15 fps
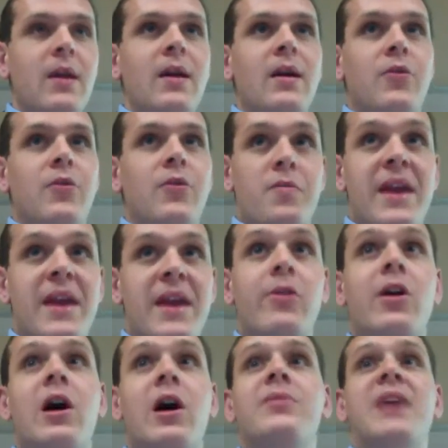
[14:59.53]
The remainder
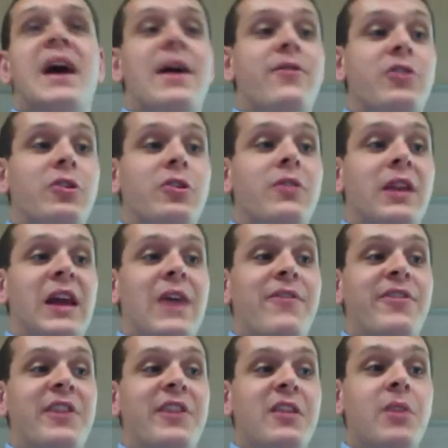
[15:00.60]
comes after the life
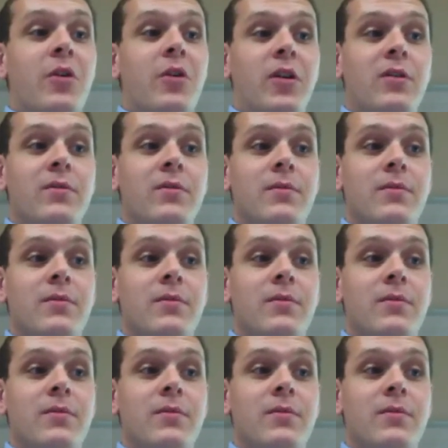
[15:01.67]
estate of Bowie.